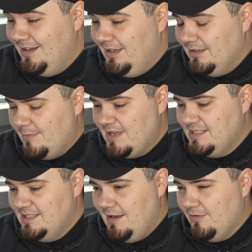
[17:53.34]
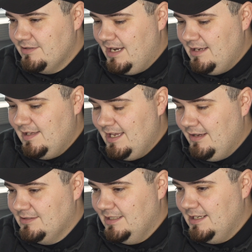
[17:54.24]
let me see if there's anything
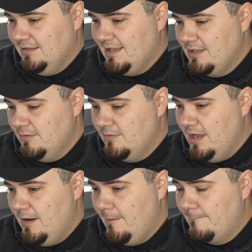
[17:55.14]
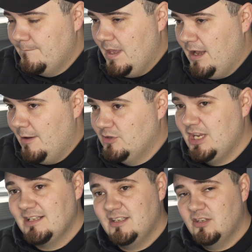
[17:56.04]
else I need to let you know.
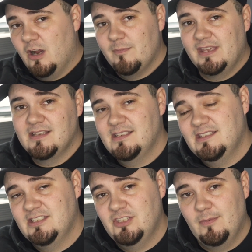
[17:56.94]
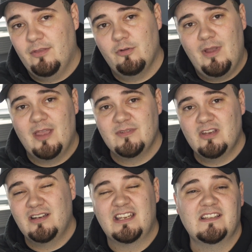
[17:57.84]
Chances are, because this is shipped through
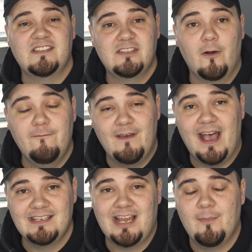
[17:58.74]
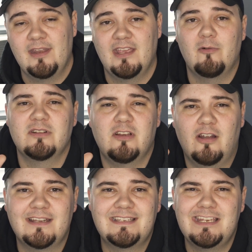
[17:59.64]
Amazon and it's so fast, I'm going to get what's
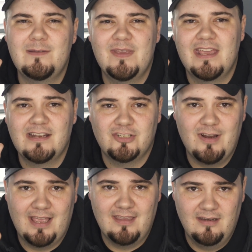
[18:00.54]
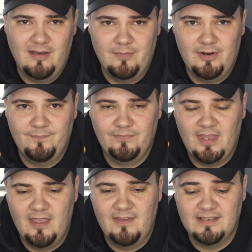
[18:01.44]
called a TBA tracking number.
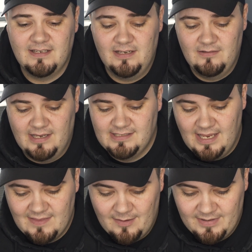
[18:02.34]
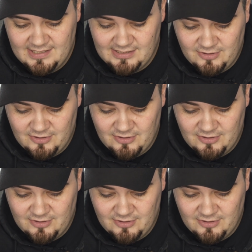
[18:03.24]
And I say that because the